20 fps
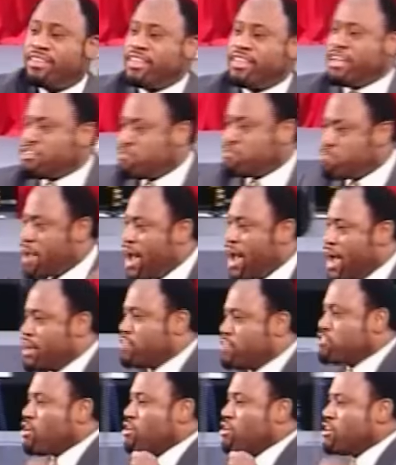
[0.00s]
This man
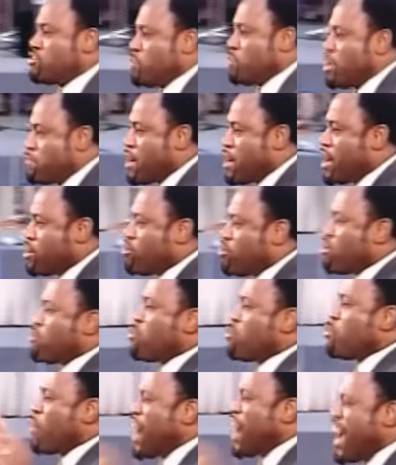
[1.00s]
is on his way back
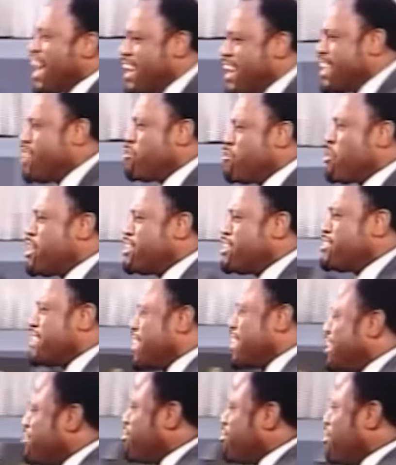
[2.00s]
home. While he was
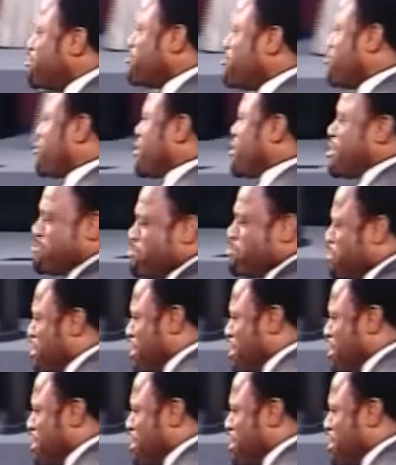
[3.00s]
in Jerusalem,